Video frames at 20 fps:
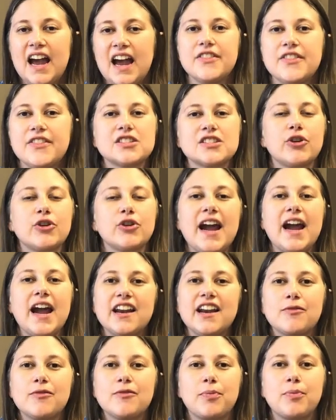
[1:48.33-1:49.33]
And this
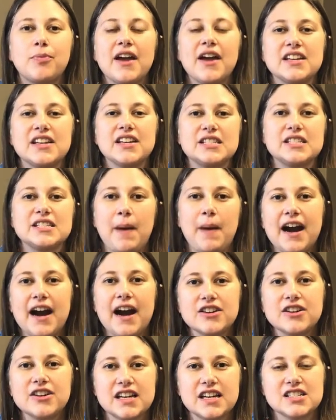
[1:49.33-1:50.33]
creative breath
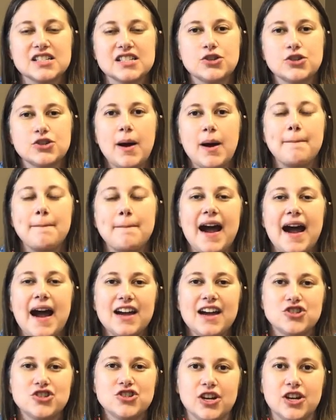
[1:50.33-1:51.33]
inspires us to
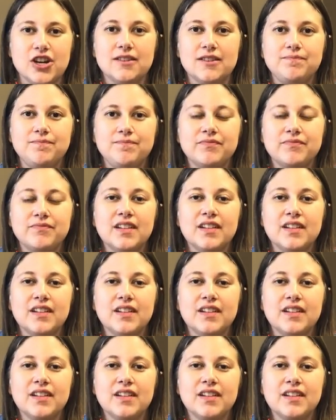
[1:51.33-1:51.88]
imagine